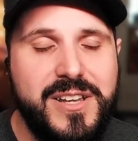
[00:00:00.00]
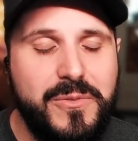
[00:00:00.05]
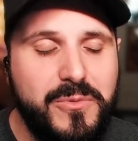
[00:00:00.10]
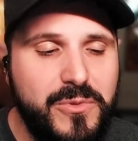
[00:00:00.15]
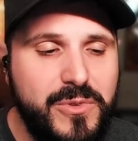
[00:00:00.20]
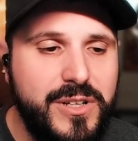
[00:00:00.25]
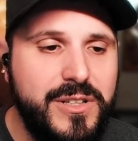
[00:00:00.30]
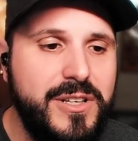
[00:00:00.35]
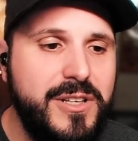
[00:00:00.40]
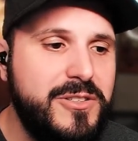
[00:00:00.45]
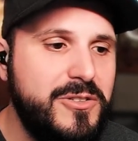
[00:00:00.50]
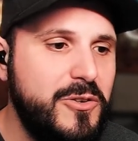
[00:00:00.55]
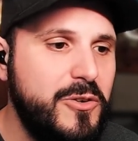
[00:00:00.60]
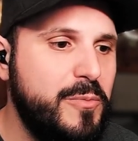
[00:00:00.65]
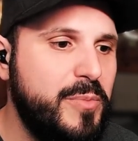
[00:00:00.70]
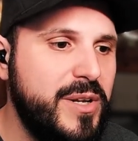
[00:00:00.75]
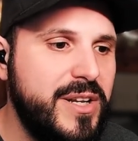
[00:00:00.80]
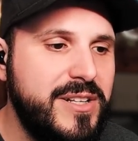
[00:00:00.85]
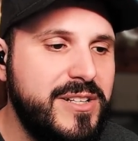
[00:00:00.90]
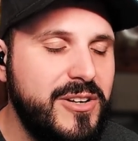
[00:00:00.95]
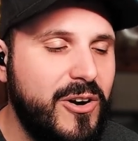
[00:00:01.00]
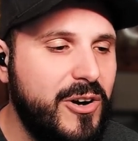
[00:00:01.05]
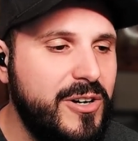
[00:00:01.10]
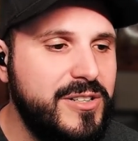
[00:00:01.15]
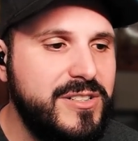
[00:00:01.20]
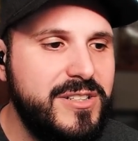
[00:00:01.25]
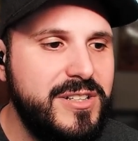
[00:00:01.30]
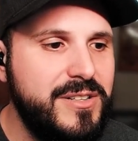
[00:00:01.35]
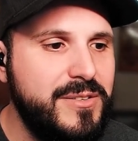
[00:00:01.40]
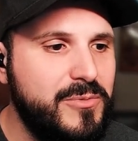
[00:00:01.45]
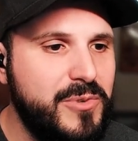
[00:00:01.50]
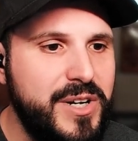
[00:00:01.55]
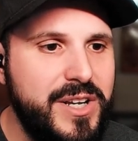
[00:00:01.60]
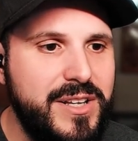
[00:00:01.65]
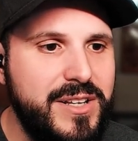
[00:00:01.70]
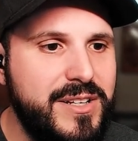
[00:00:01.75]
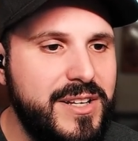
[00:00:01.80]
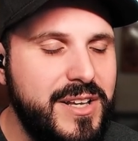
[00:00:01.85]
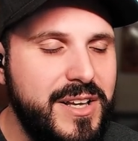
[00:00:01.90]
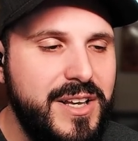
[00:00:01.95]
I really do, but it's hard to
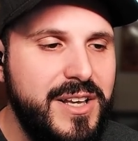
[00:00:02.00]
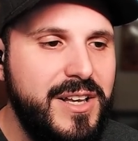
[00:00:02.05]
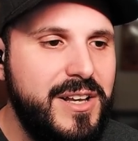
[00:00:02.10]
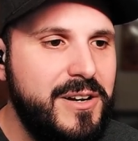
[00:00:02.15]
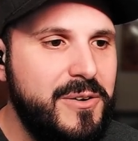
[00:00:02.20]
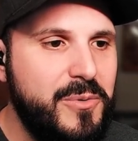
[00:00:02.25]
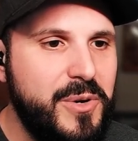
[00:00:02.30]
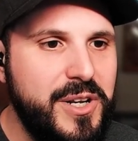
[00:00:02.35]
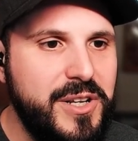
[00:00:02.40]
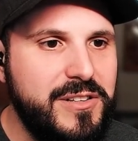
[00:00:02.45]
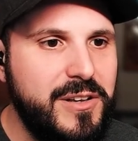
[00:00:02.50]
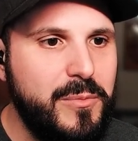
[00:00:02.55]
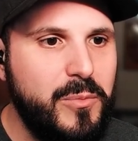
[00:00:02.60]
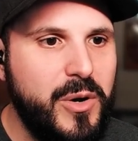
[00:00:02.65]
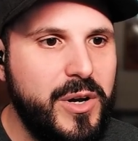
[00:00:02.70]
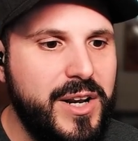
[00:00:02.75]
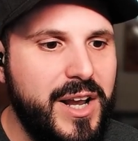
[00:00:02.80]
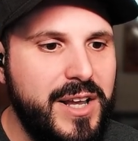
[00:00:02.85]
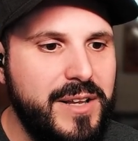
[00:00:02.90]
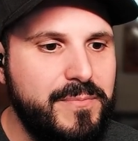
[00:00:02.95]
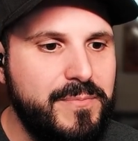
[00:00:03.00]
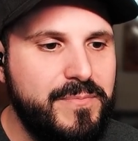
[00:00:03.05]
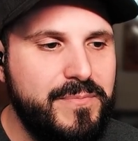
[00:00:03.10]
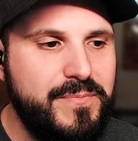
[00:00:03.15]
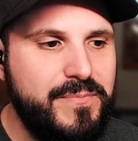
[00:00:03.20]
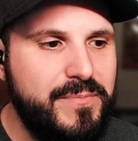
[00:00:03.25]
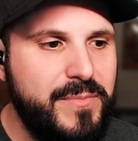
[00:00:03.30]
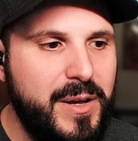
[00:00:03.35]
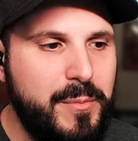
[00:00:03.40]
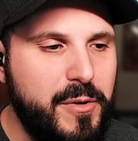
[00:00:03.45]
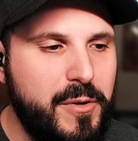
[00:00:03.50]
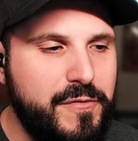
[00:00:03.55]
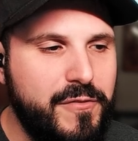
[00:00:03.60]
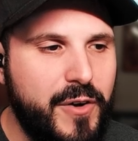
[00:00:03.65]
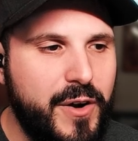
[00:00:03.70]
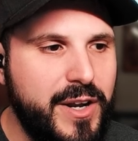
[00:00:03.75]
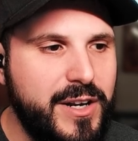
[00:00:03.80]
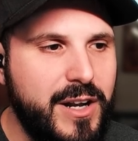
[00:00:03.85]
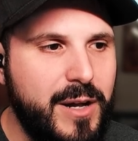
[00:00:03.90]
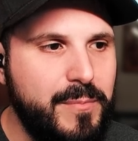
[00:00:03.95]
read them when I am
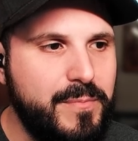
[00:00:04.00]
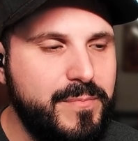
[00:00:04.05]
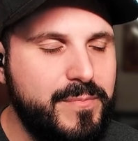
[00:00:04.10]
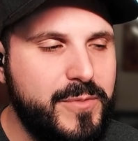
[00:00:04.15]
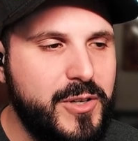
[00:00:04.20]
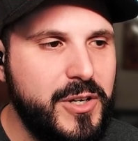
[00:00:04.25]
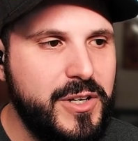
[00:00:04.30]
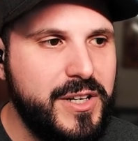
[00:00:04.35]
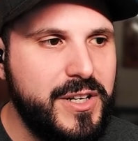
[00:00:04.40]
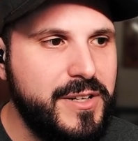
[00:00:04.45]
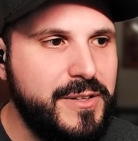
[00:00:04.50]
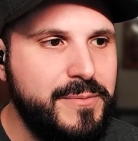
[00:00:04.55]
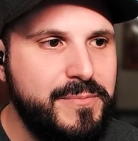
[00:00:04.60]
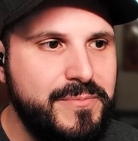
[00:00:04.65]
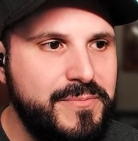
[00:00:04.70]
afraid I'm going to